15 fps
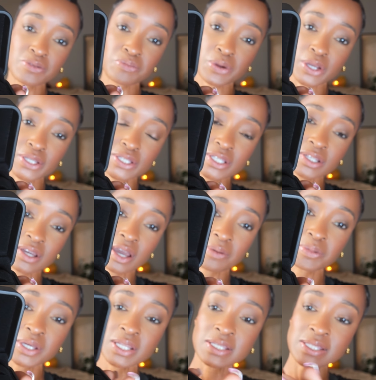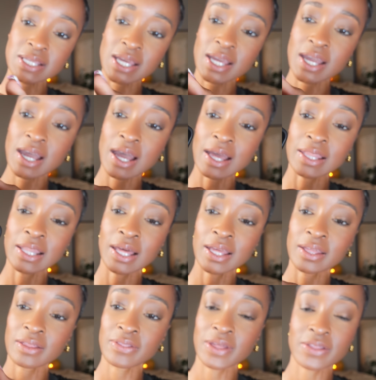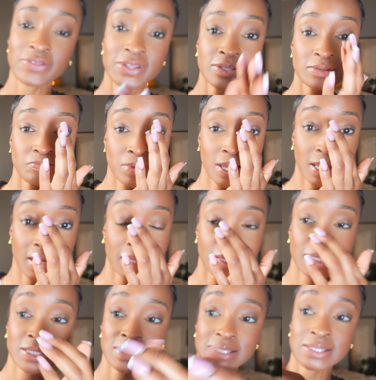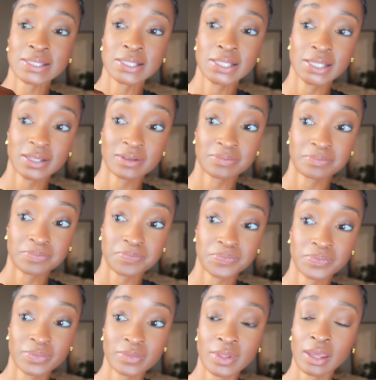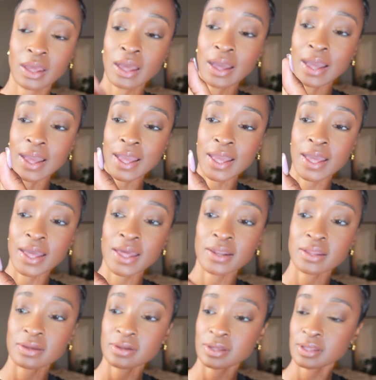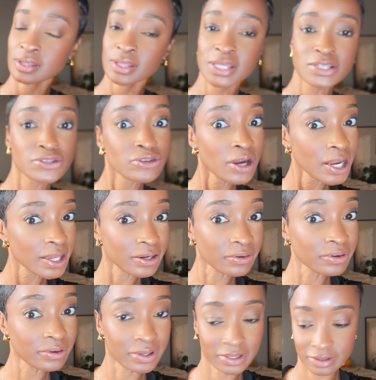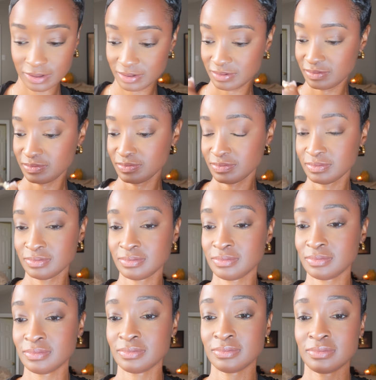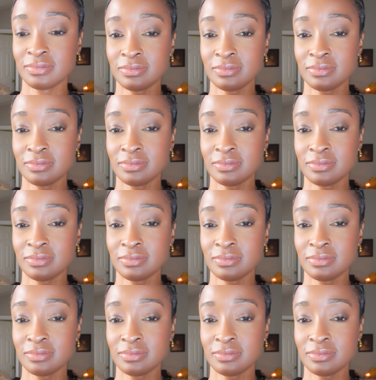impression, I'm gonna say I like that this band is slim, and let's try it on. All